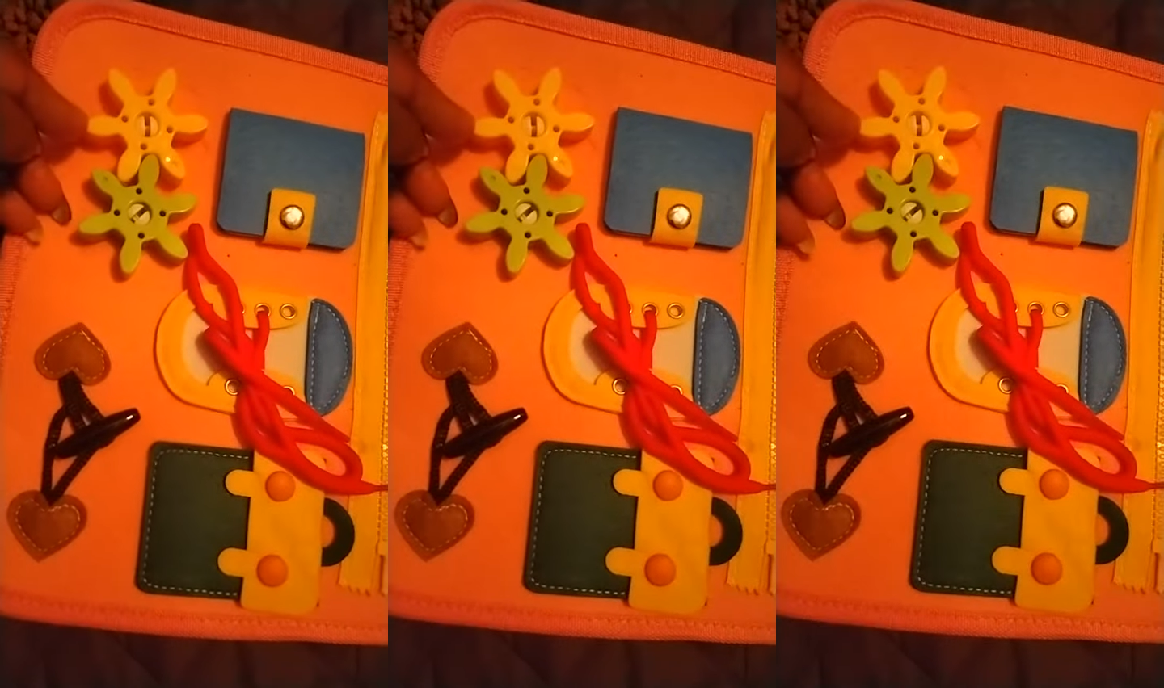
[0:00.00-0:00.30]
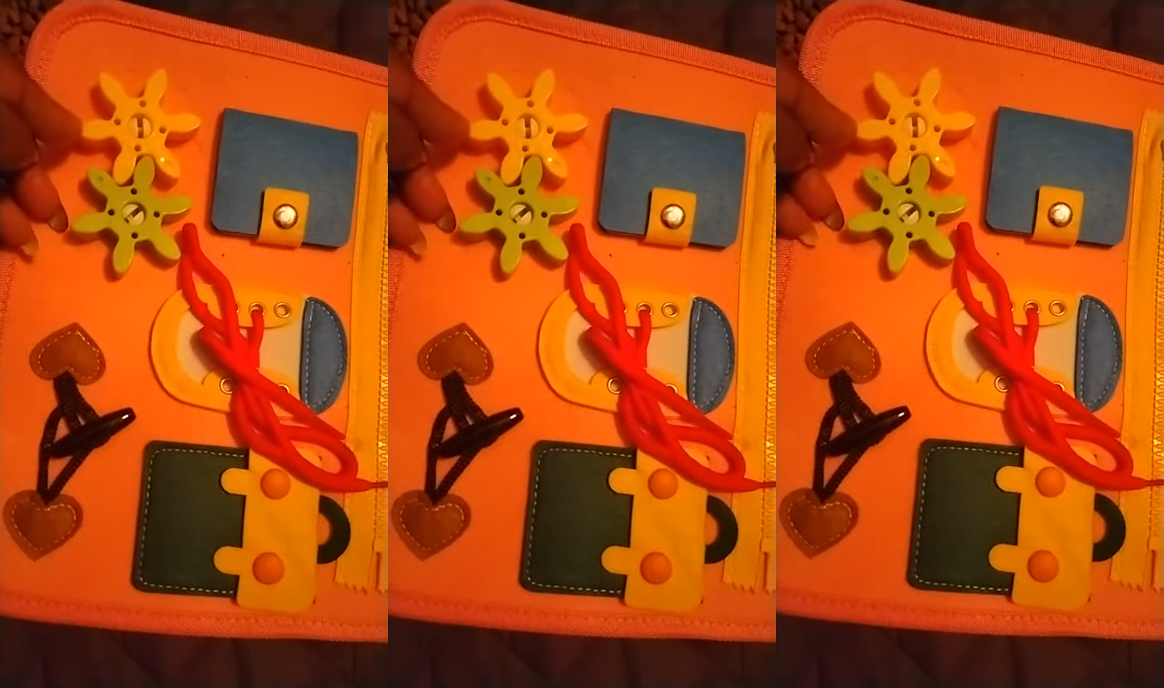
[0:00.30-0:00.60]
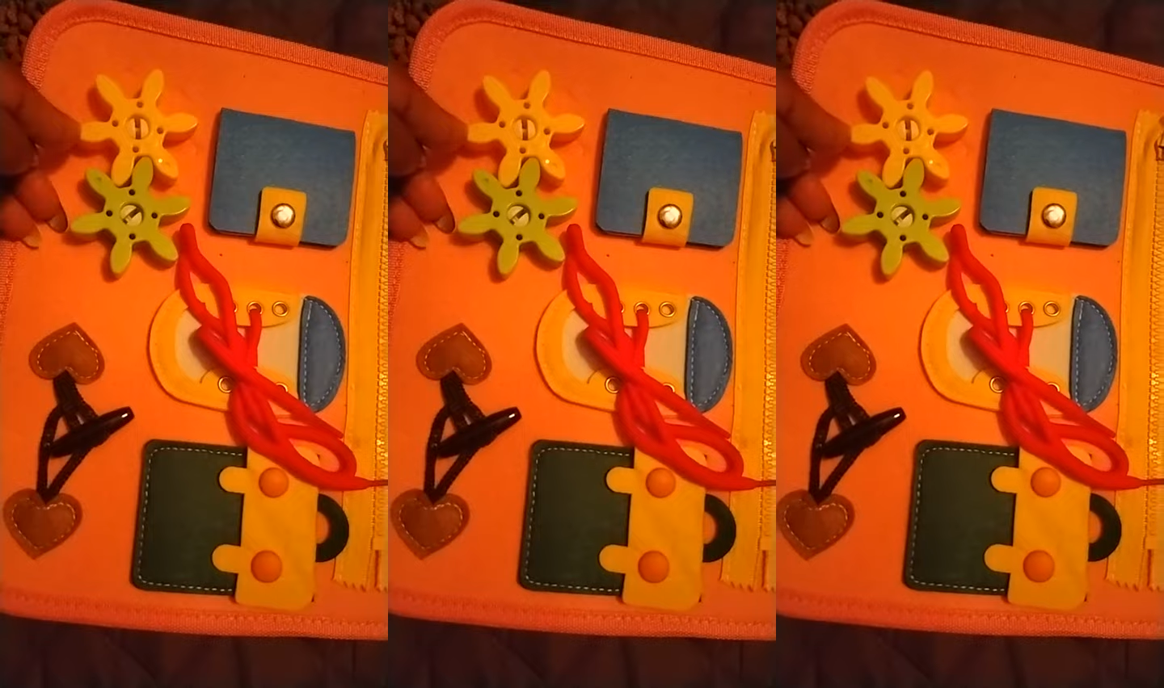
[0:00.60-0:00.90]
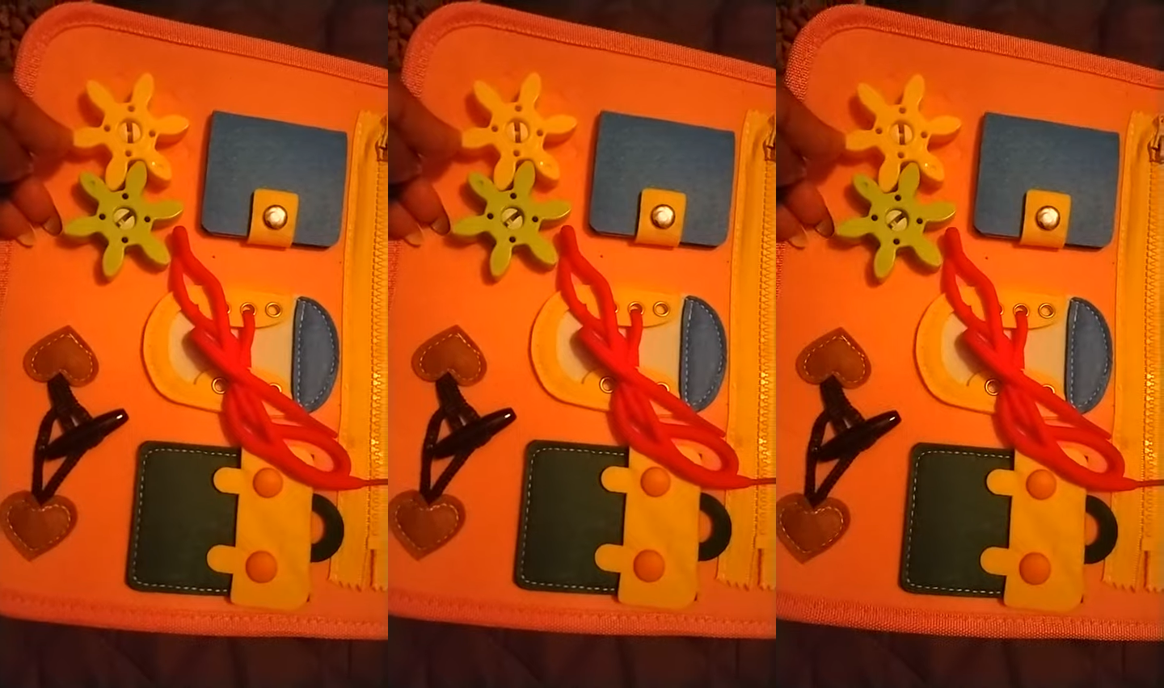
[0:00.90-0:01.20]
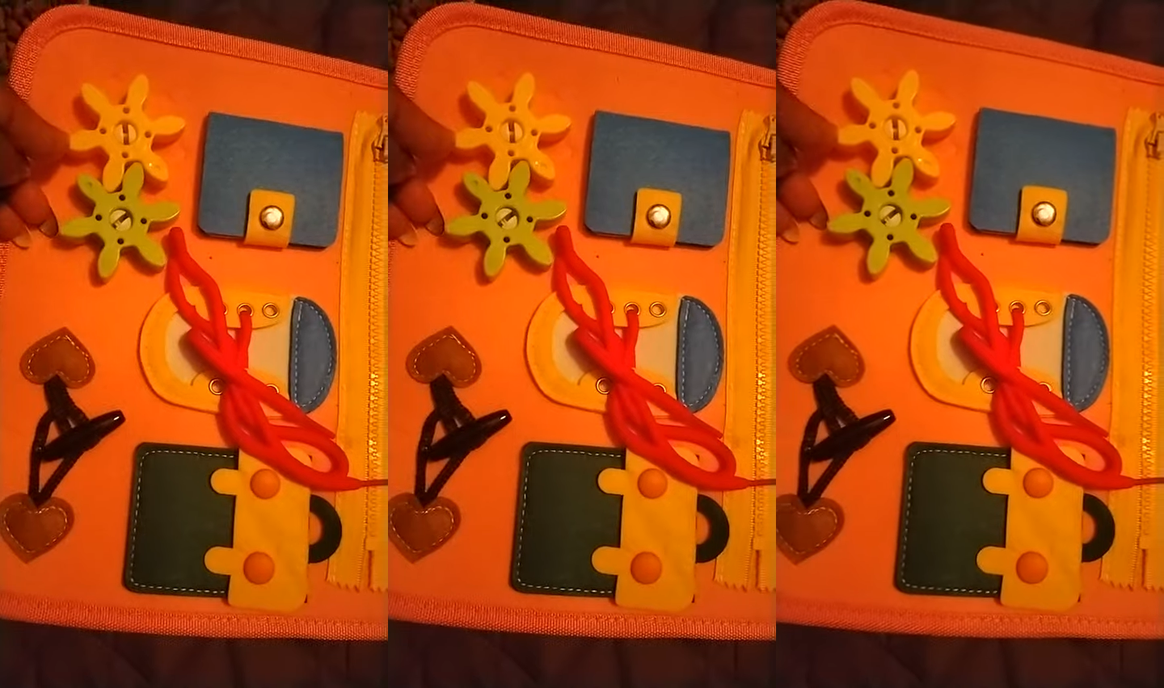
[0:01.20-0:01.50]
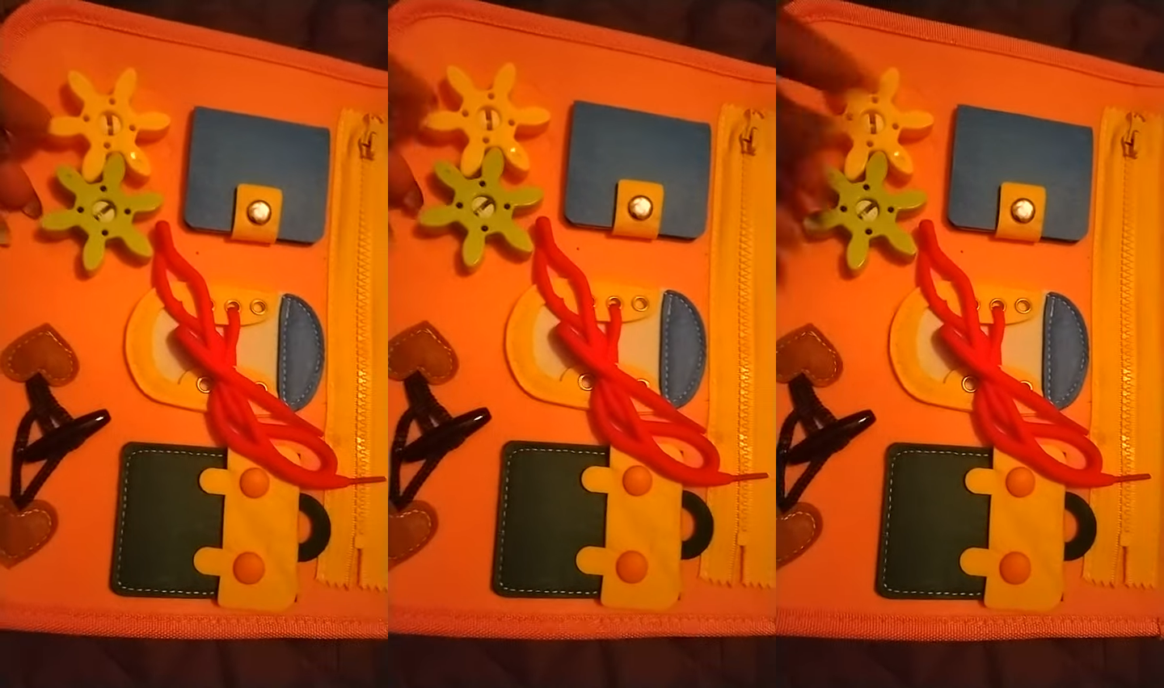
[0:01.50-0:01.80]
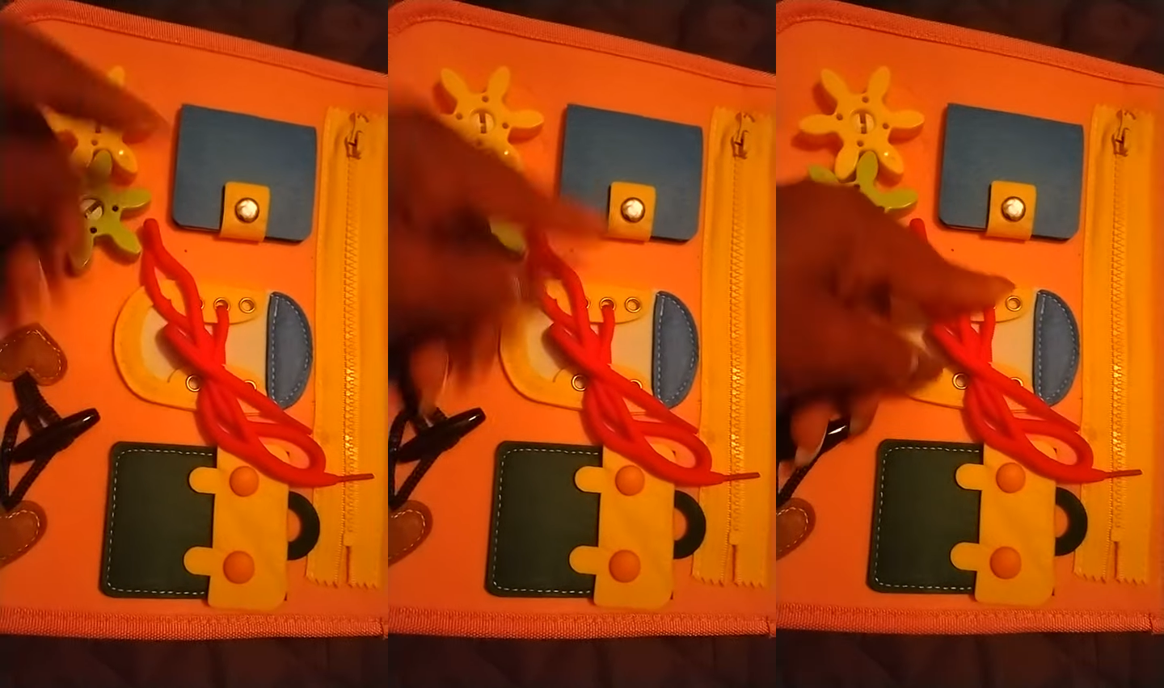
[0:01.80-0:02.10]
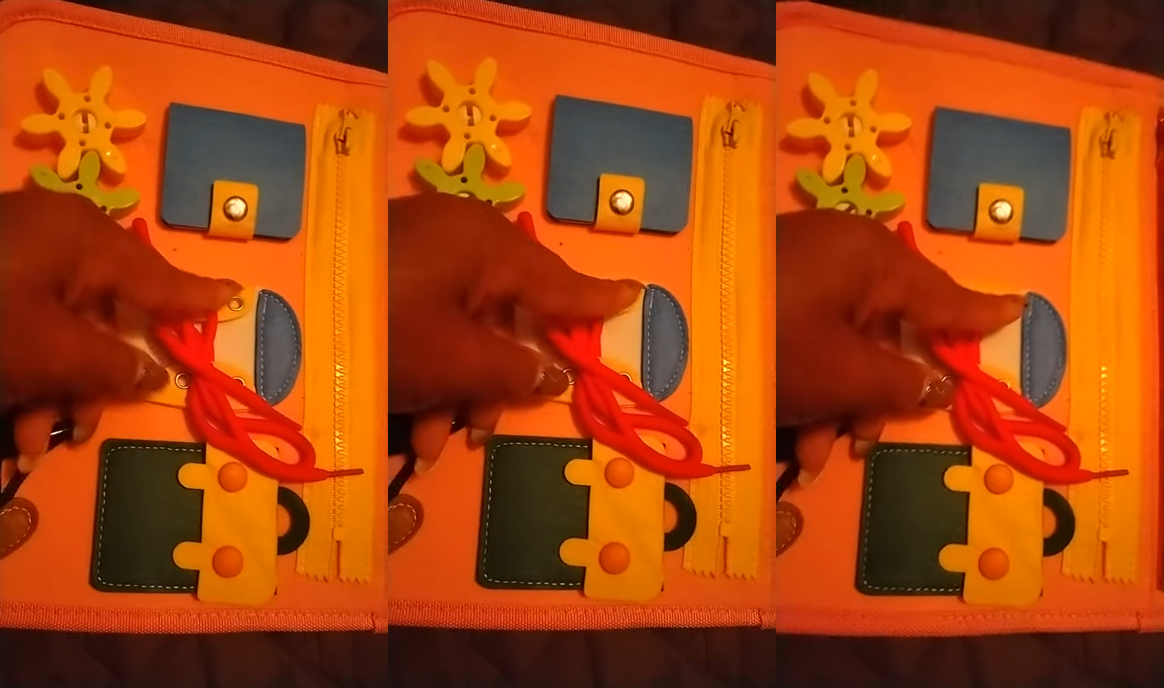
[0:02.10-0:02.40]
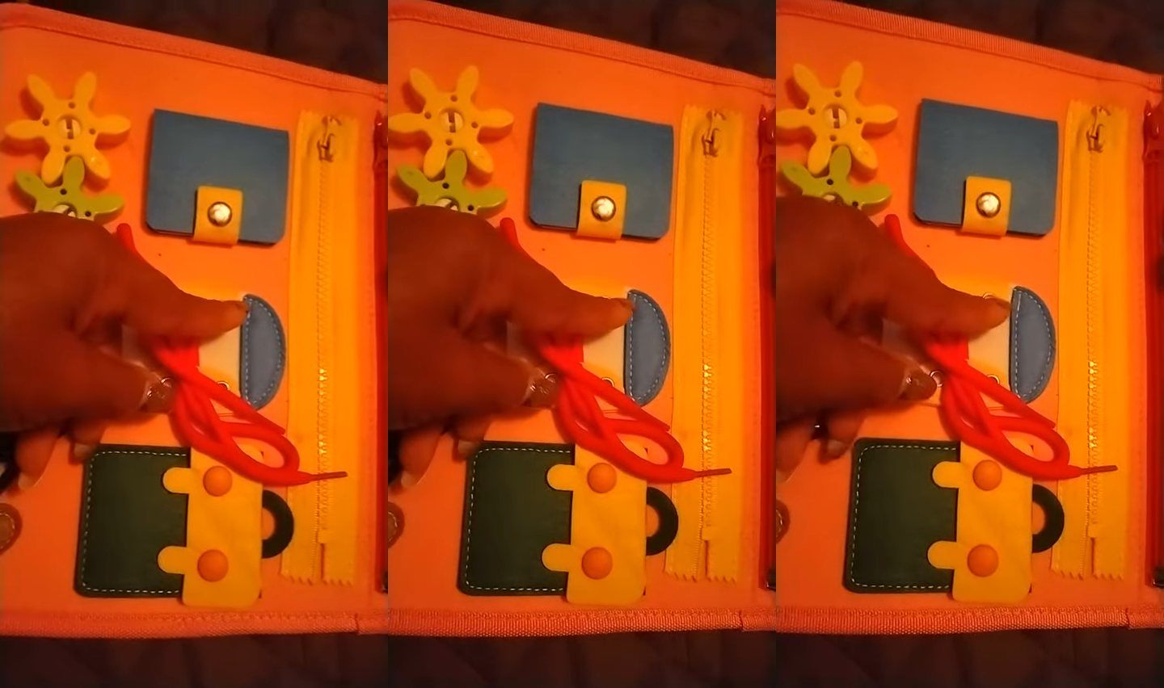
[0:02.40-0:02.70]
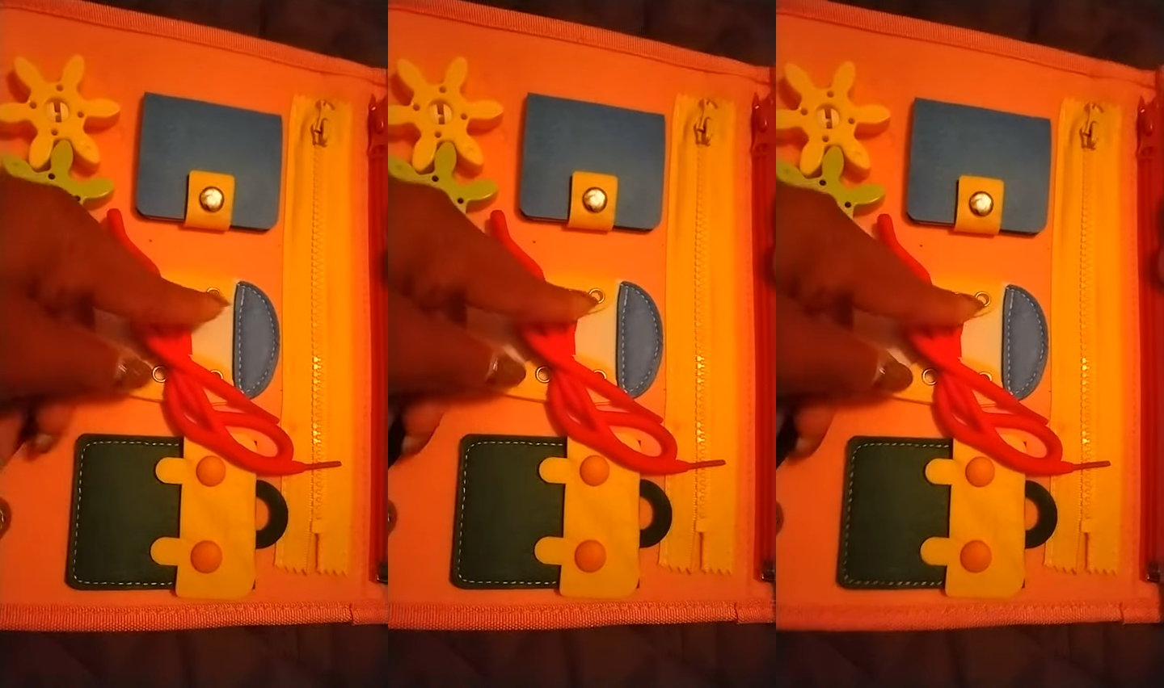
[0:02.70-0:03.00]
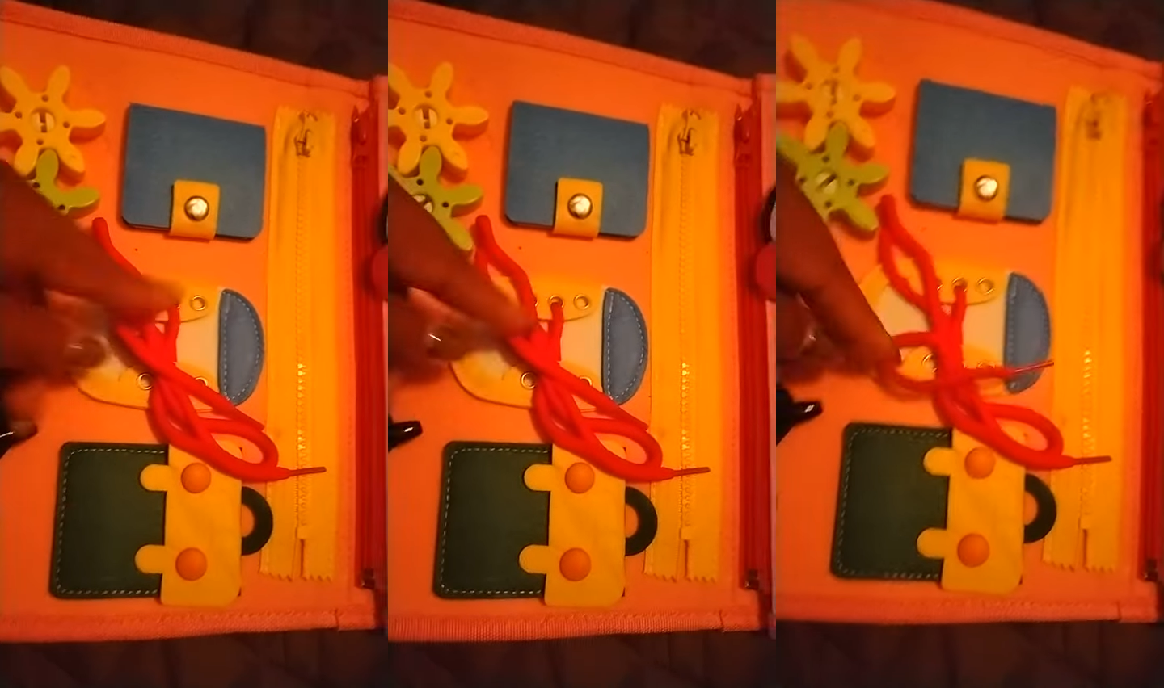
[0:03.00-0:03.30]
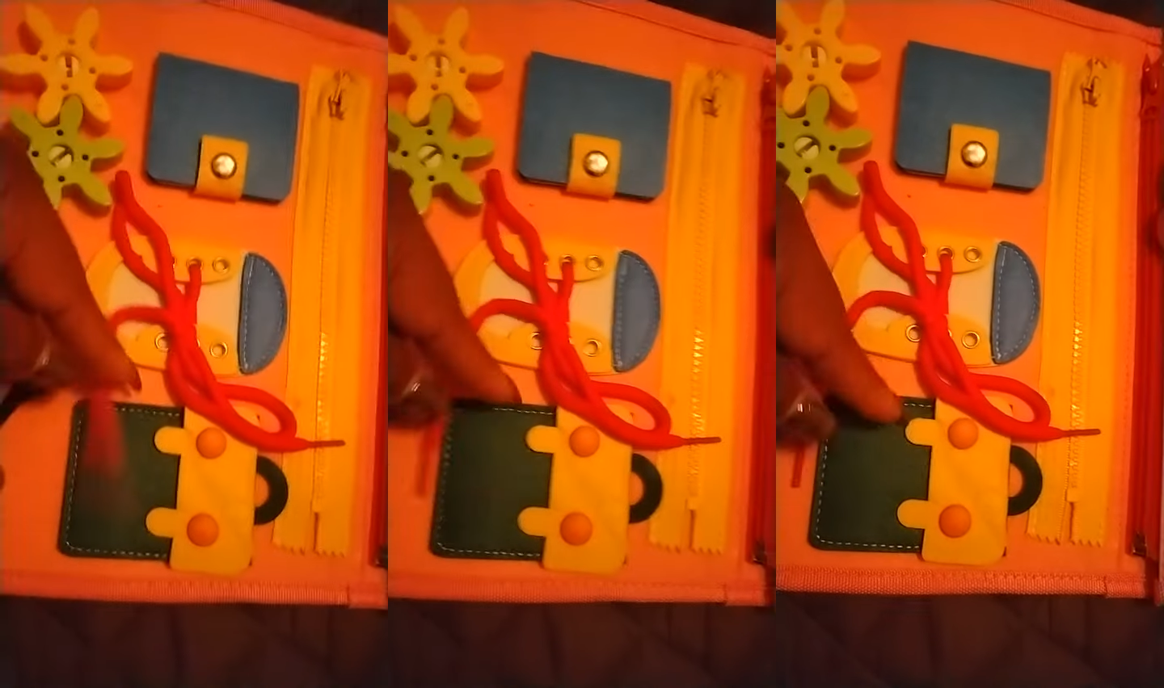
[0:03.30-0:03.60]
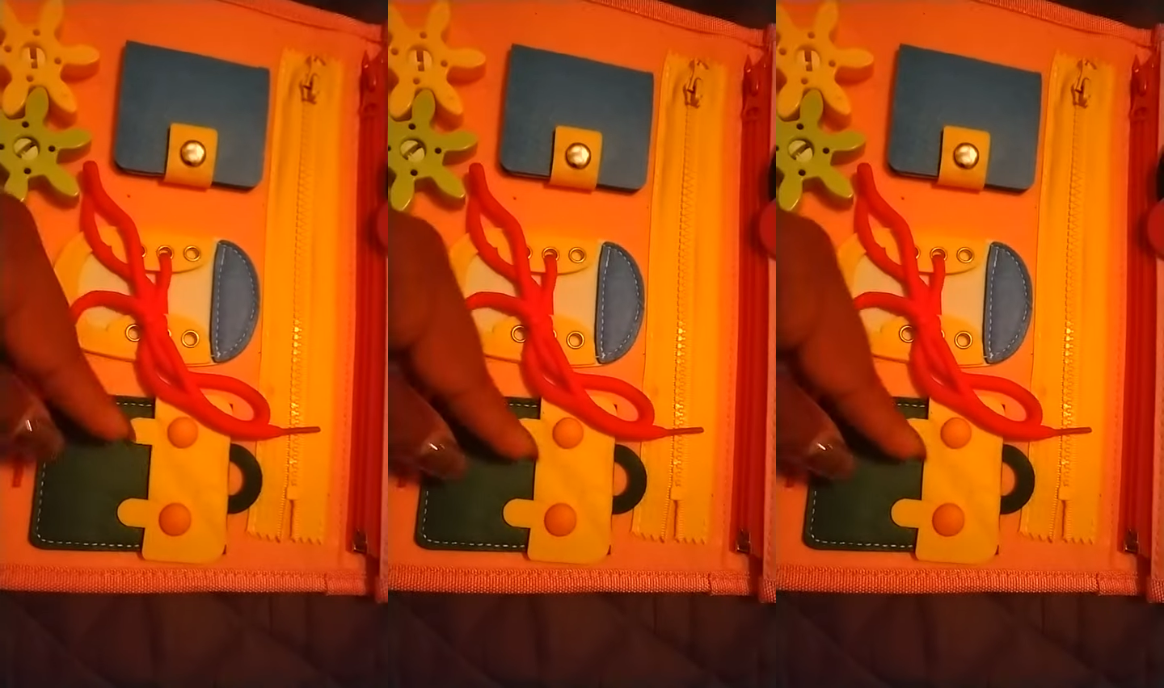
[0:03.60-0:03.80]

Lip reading: (no speaker visible)